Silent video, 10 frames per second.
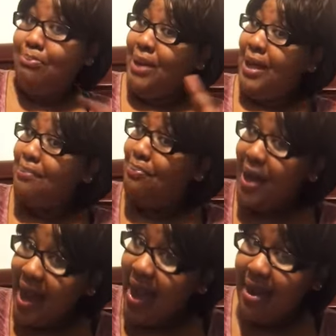
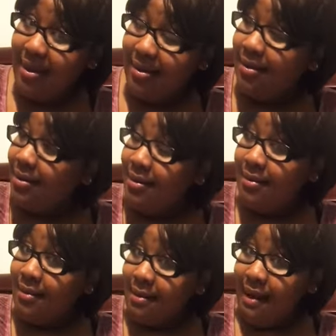Baby!
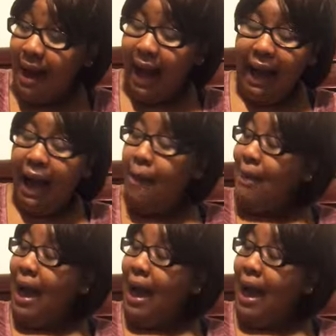I'm